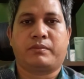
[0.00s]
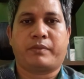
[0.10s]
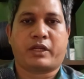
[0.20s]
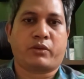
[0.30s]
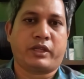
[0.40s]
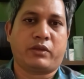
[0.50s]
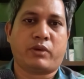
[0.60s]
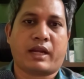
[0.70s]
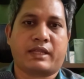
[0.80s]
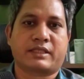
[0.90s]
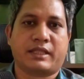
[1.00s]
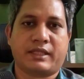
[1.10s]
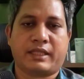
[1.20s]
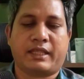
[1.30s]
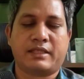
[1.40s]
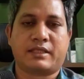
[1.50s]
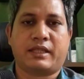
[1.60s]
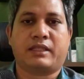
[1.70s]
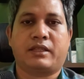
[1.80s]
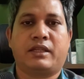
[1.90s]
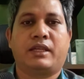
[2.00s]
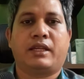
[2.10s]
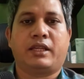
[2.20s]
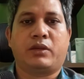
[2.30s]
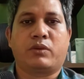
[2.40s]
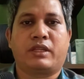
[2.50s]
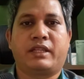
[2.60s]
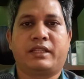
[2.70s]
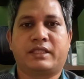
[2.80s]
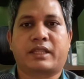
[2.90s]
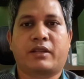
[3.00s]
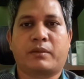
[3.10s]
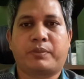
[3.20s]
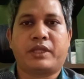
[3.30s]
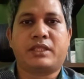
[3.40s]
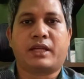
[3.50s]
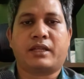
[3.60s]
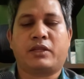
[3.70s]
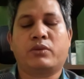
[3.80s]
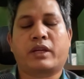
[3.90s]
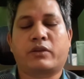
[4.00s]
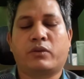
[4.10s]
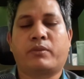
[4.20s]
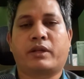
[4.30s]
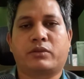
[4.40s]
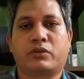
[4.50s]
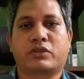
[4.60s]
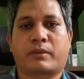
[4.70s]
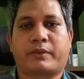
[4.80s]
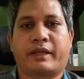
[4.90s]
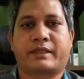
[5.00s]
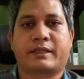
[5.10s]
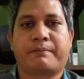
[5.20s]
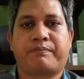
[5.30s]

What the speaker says: But when you understand the things that you will need this kind of feature, you can go for those softwares.